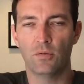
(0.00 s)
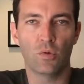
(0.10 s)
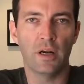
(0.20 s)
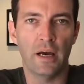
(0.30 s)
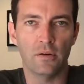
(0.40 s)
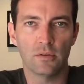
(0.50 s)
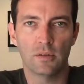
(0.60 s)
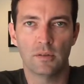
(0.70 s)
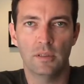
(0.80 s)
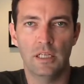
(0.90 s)
run out.
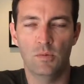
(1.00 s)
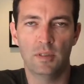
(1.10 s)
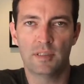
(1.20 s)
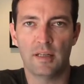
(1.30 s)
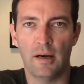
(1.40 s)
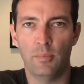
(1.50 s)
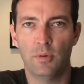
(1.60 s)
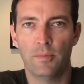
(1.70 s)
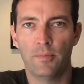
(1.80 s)
It would stop.